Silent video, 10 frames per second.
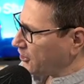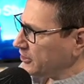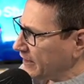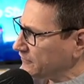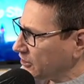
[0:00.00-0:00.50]

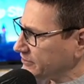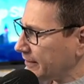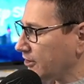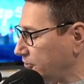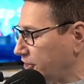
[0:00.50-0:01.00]
thought he left a long
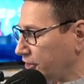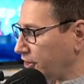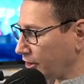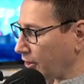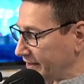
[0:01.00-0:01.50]
time ago. No, no,
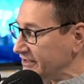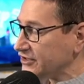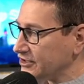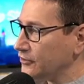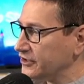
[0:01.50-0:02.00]
no, no. He's
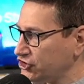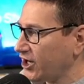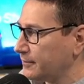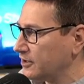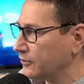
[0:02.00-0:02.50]
still the
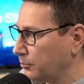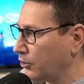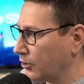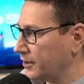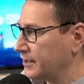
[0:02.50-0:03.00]
chairman of the
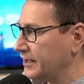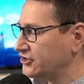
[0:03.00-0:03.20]
board.